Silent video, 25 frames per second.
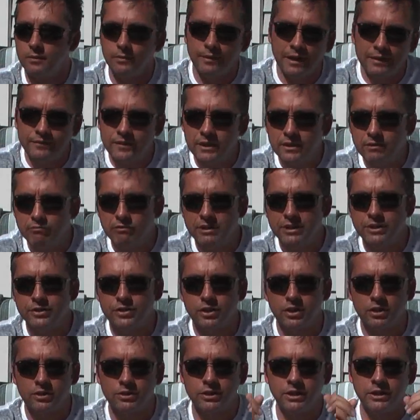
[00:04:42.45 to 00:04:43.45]
They've done a
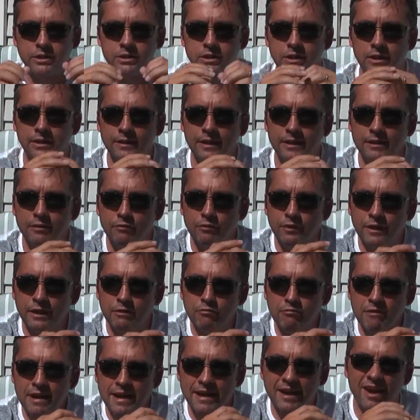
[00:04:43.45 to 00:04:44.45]
research actually, and
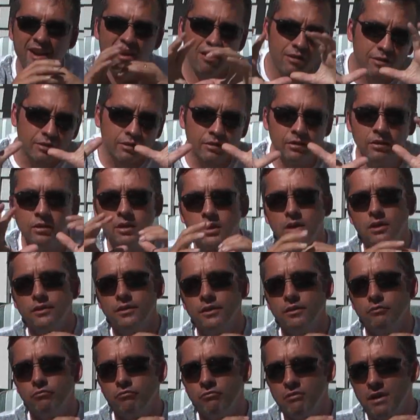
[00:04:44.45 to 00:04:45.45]
they reckon
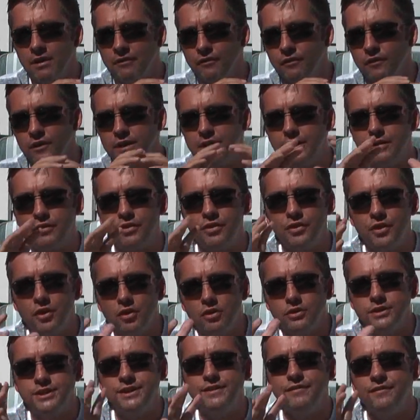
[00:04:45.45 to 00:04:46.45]
that roughly
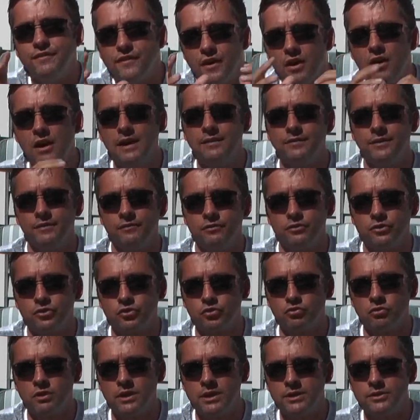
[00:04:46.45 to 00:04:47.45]
35 different
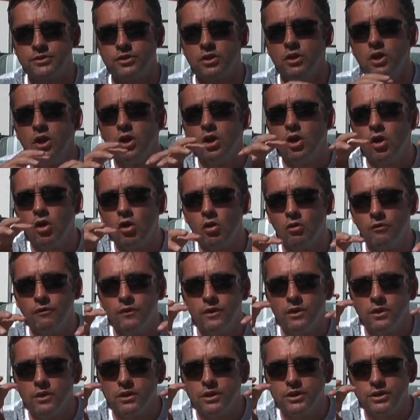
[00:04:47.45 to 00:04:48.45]
strains
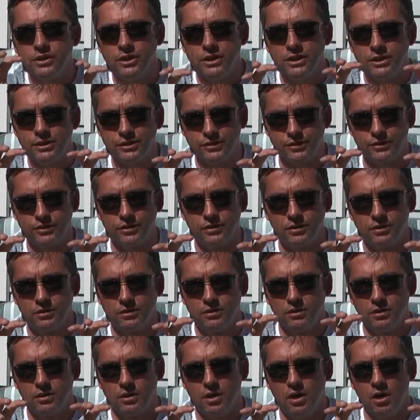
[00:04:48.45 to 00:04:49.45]
of yeast
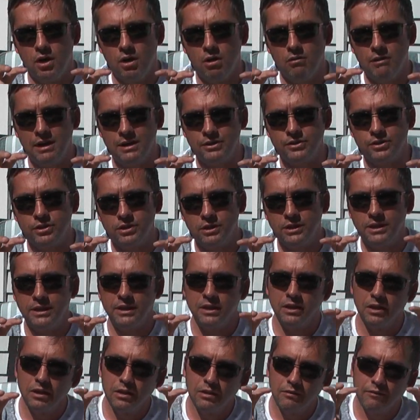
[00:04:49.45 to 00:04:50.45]
are
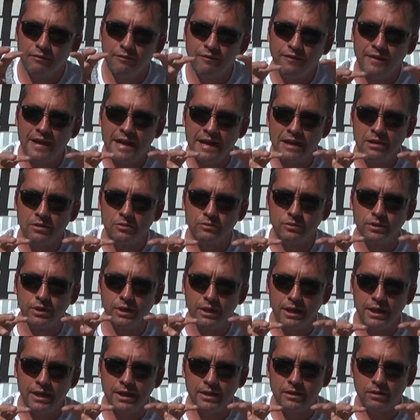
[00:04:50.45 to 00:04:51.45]
actually found
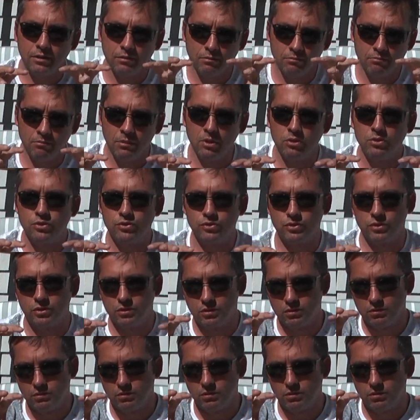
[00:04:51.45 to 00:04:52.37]
in most